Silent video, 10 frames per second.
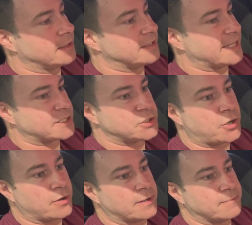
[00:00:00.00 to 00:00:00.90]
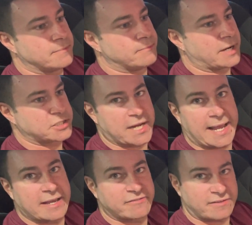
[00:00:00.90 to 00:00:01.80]
there's not much
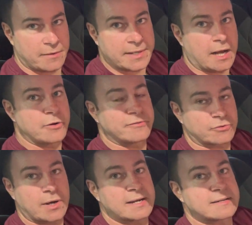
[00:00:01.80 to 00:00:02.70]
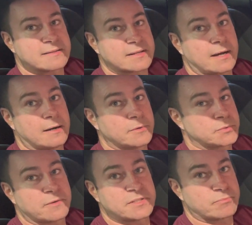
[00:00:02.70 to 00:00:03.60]
air flowing over or under the car, which
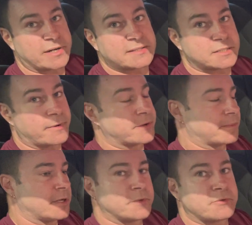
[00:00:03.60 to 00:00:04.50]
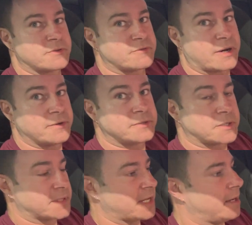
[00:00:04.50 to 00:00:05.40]
will obviously break the smoke up, like when you're on the road.
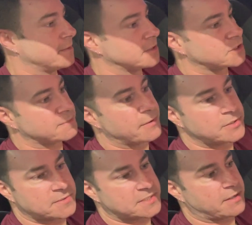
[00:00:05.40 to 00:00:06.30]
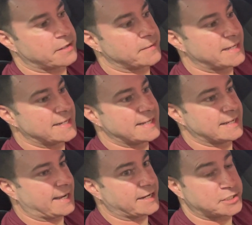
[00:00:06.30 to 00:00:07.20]
So a car that looks smoky on the dyno in
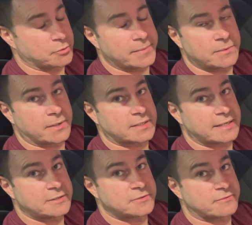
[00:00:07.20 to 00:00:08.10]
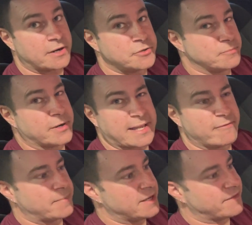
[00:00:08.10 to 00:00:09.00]
here actually will be quite clean on the road. You might get
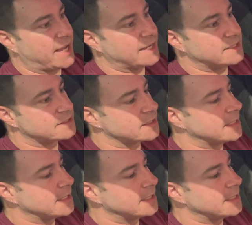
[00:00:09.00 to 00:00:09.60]
a bit of a haze.